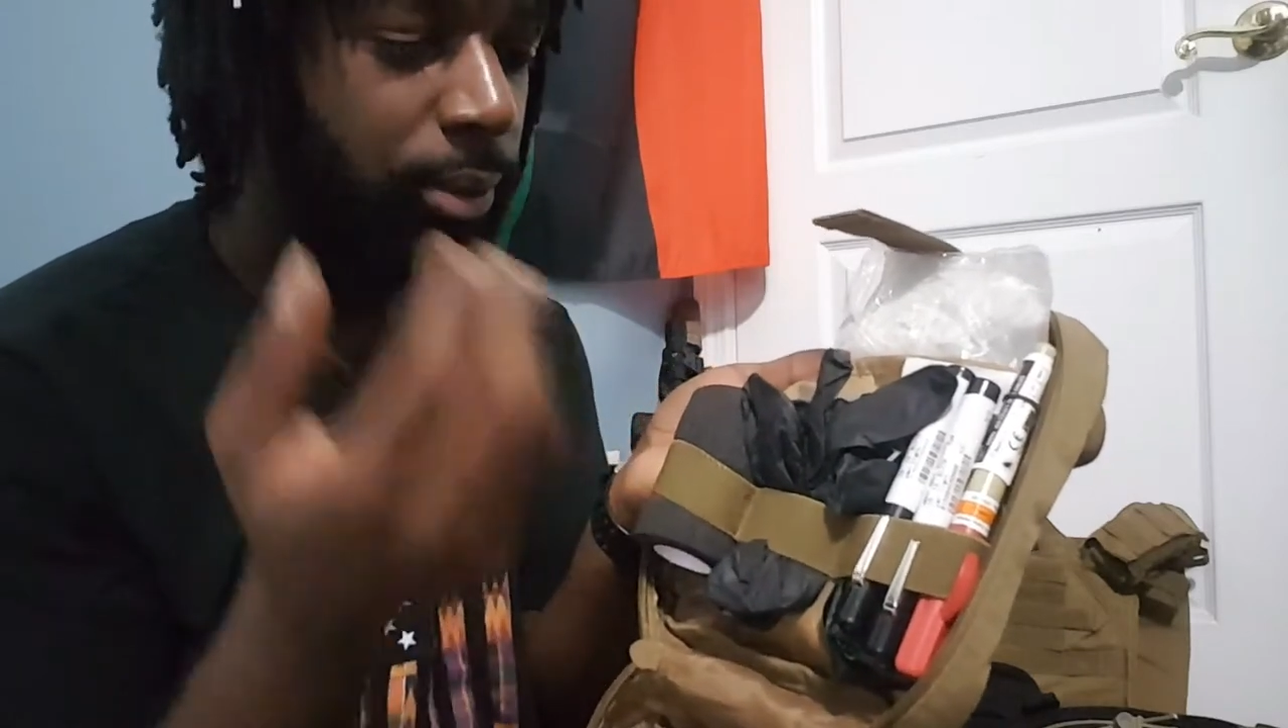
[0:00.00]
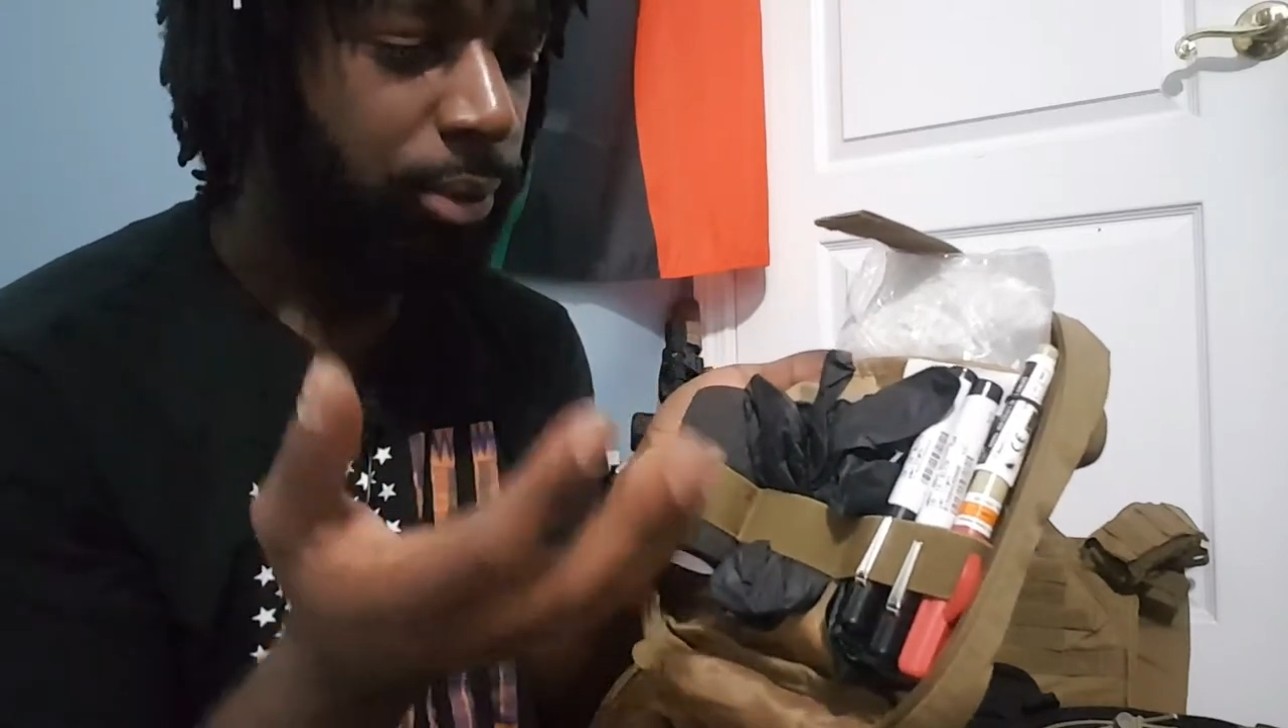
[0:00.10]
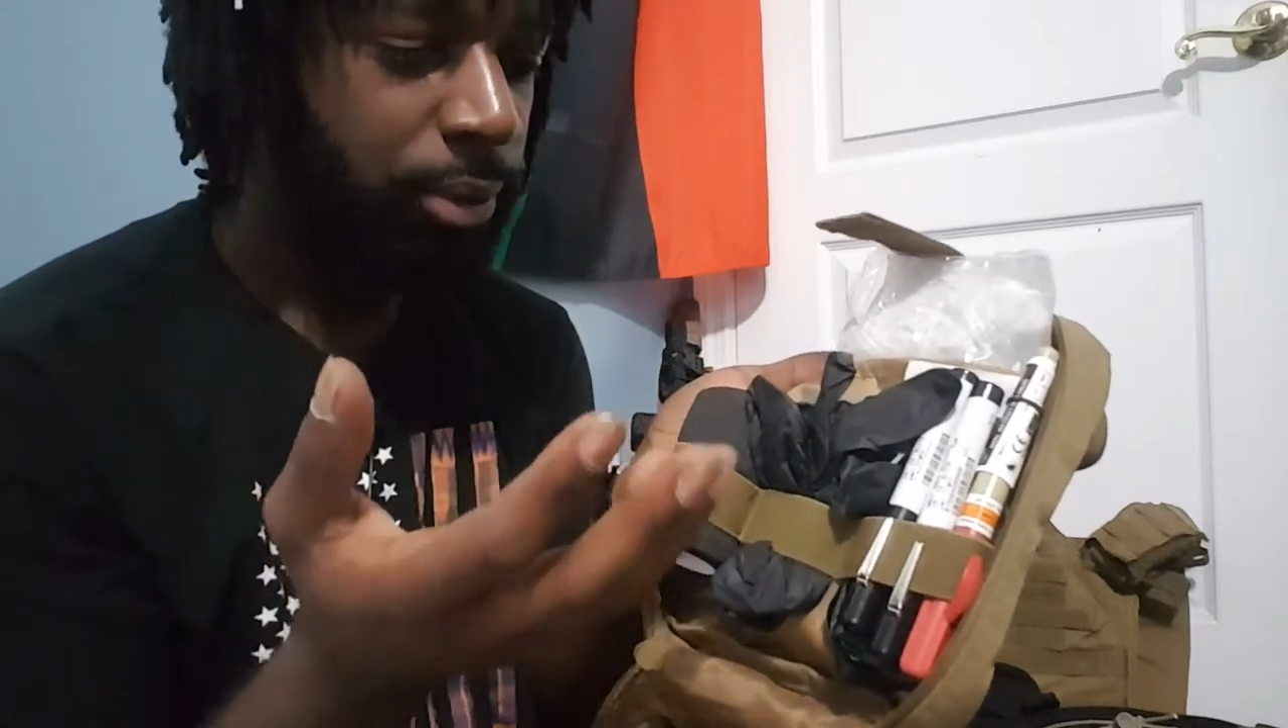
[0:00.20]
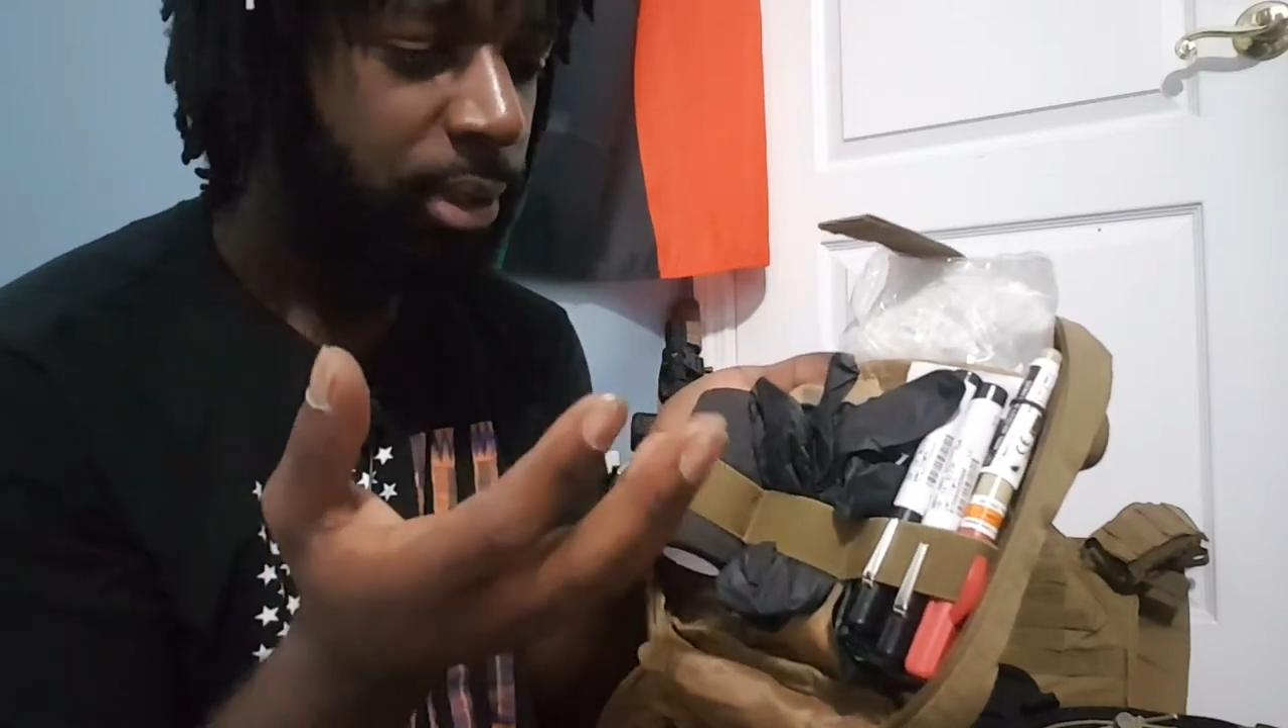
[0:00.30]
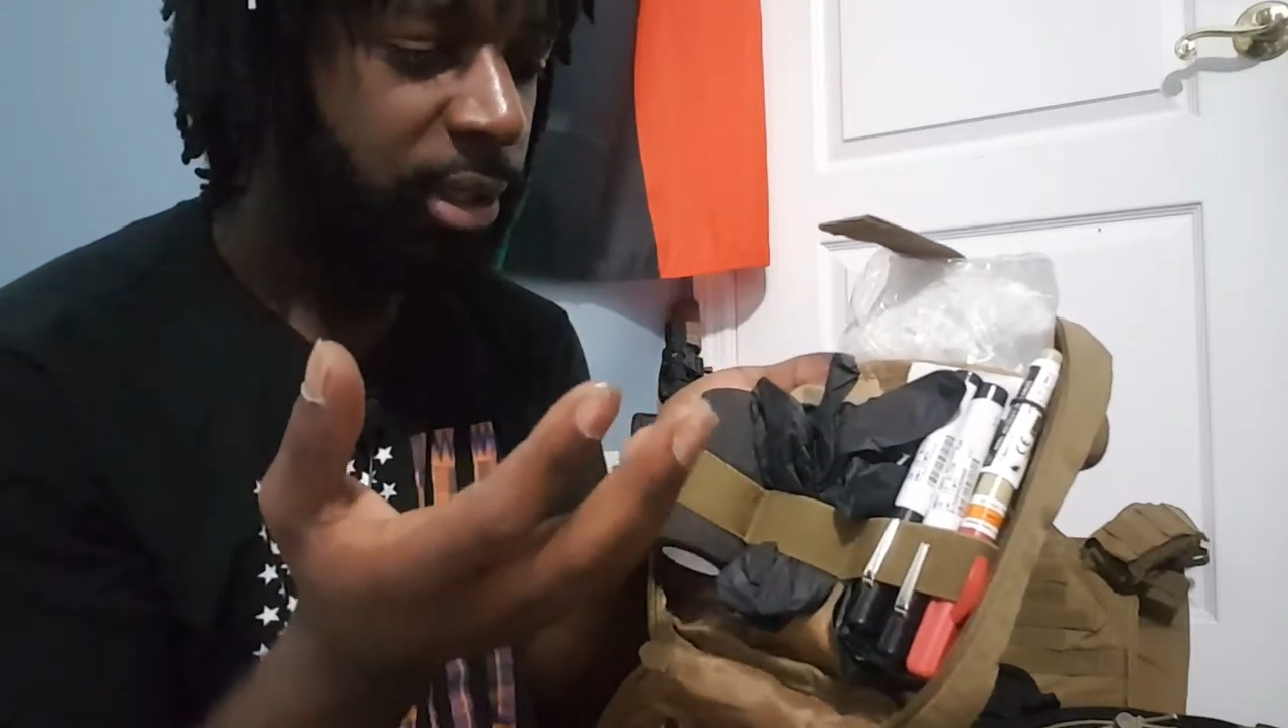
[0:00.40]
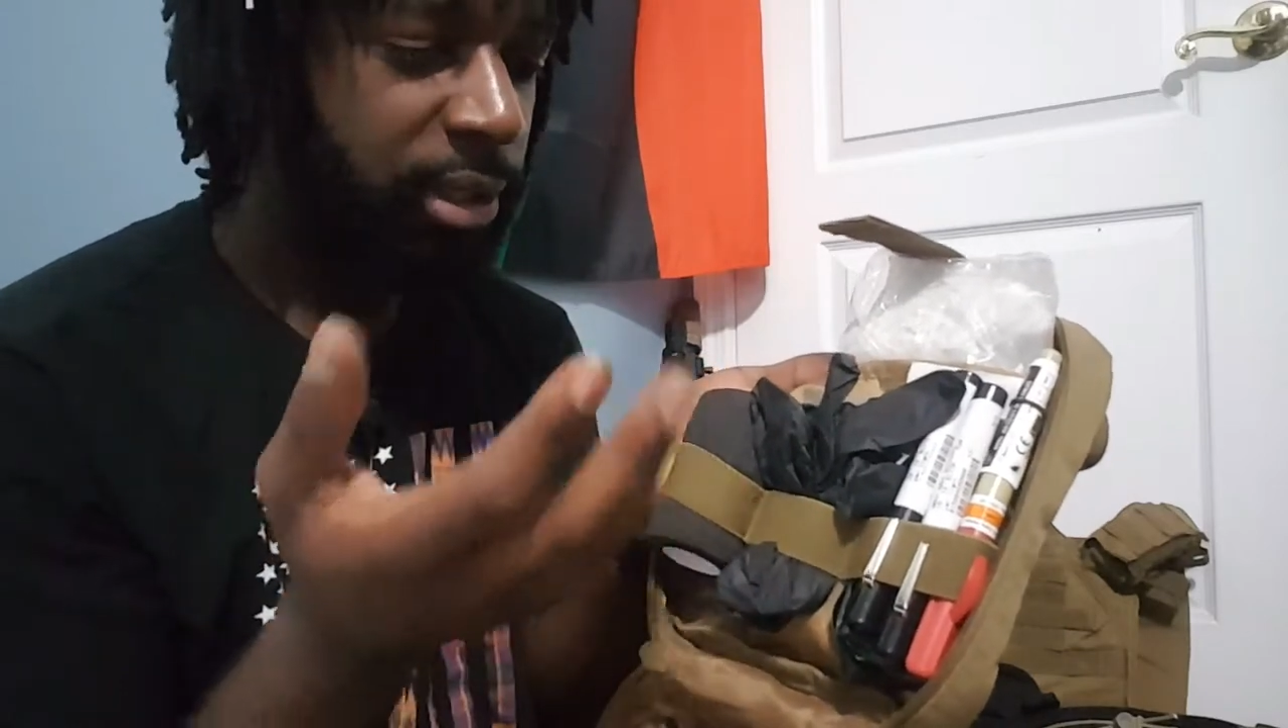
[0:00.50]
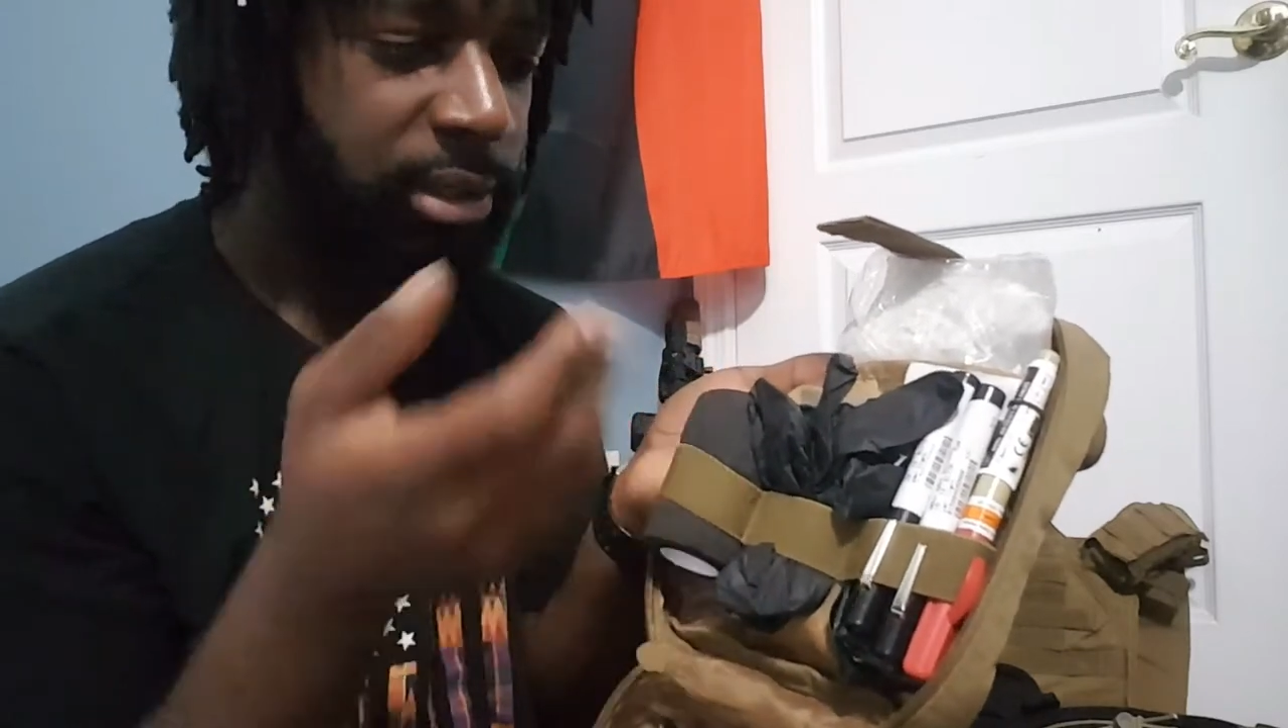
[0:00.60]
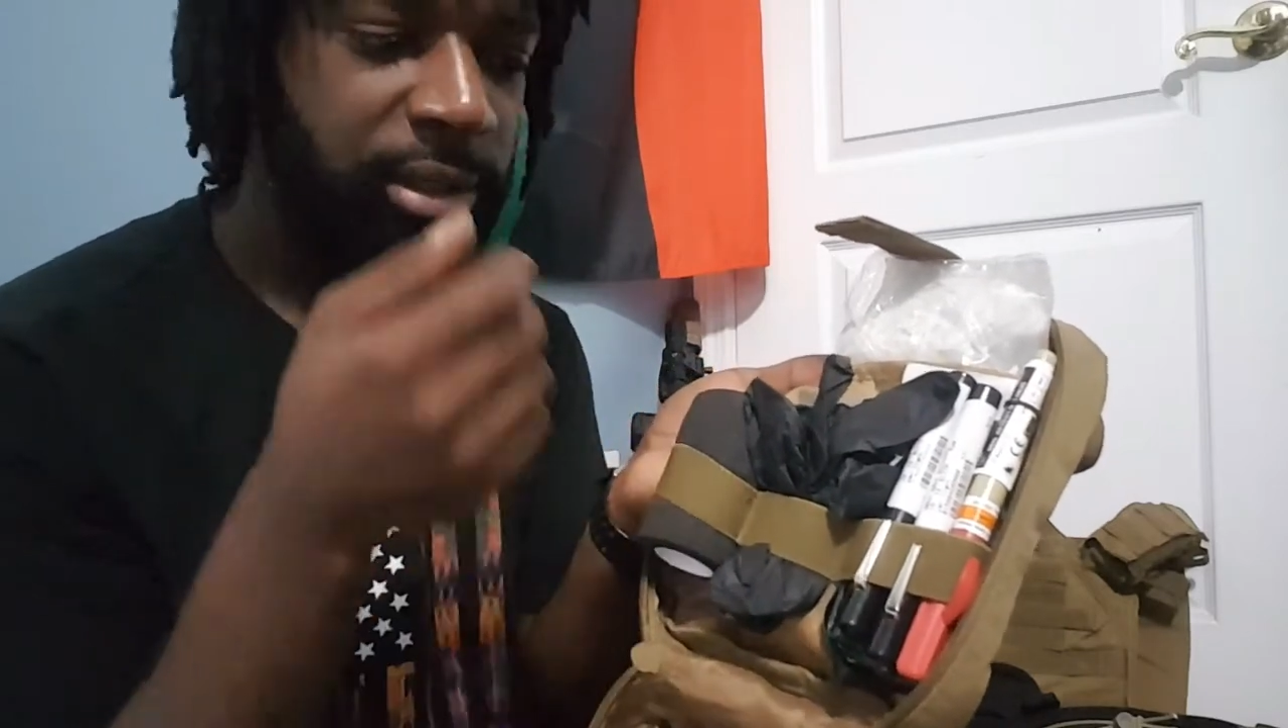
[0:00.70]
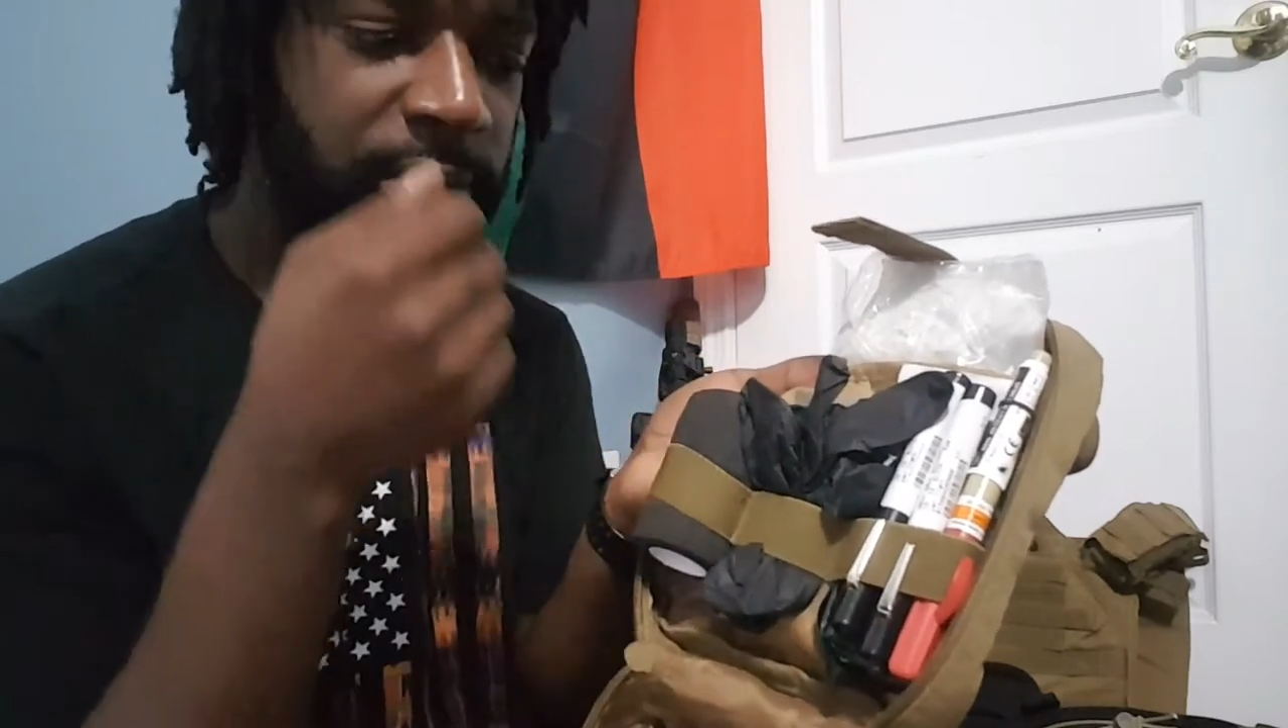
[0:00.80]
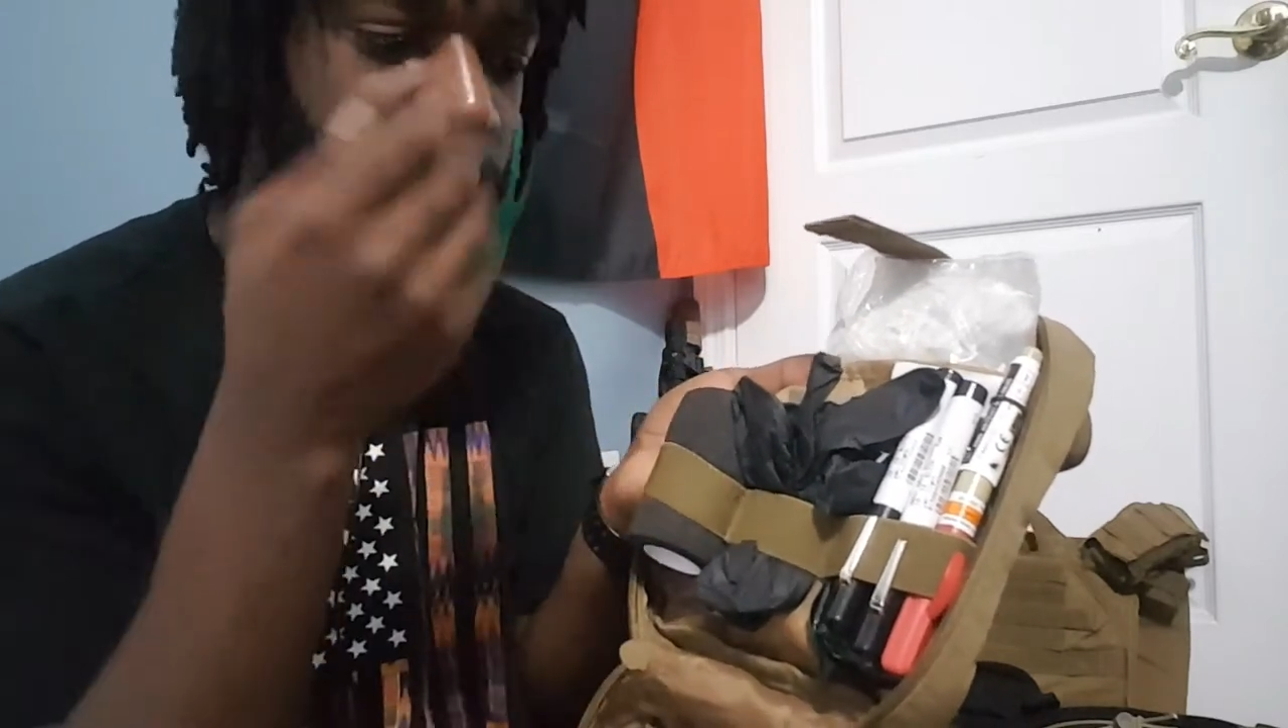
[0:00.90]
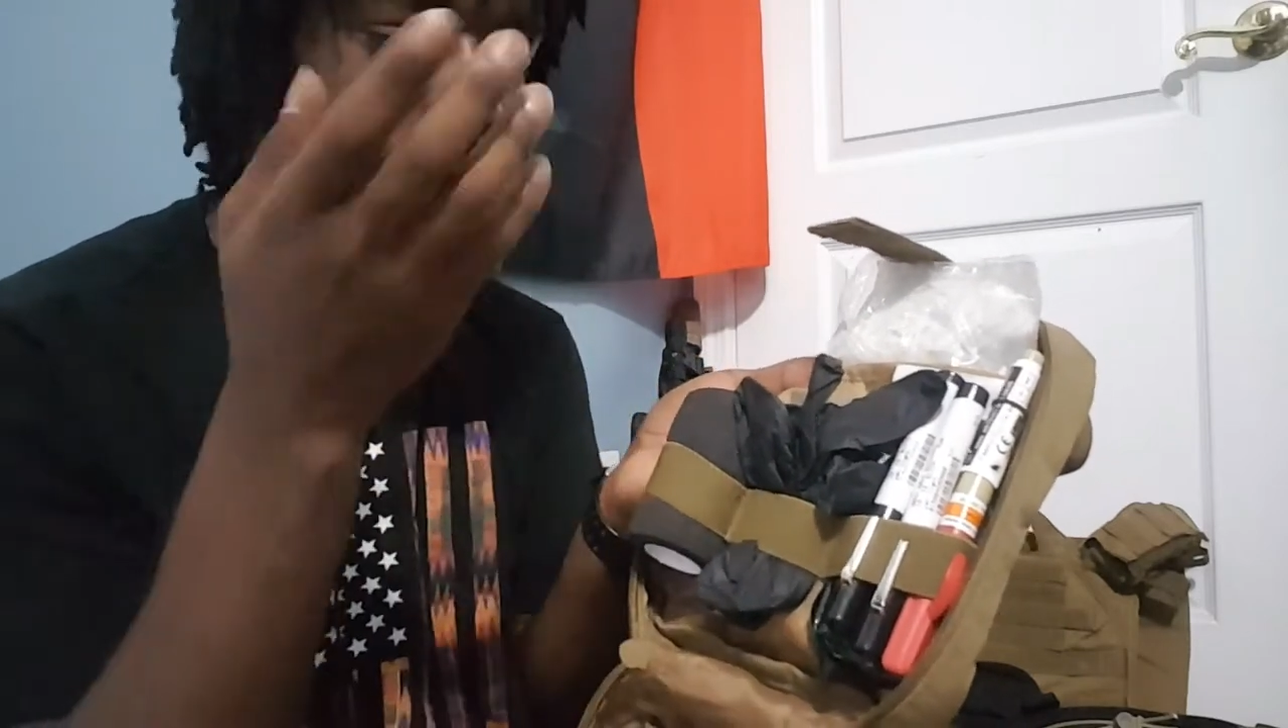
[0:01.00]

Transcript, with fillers: orange,